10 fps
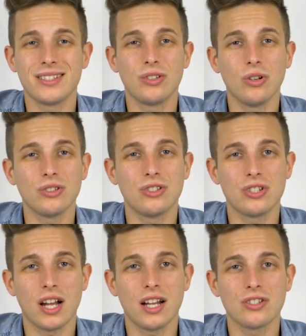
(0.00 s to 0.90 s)
Don't
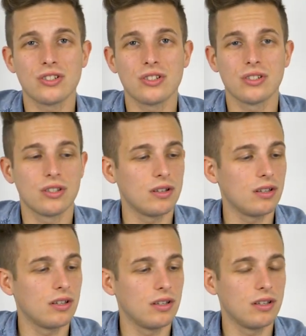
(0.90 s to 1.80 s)
judge
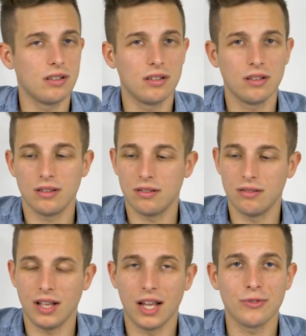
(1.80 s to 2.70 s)

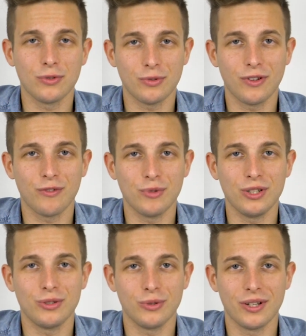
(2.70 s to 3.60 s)
iPhone 12
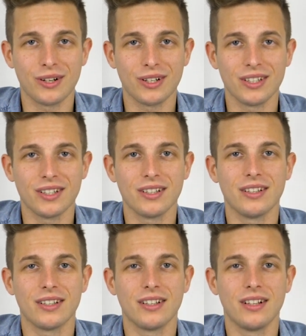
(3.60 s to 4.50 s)
mini too early.
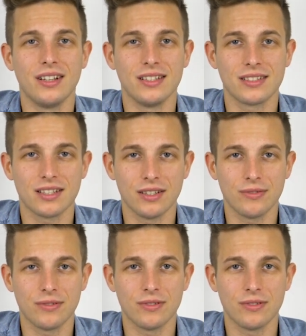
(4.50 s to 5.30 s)
Let's give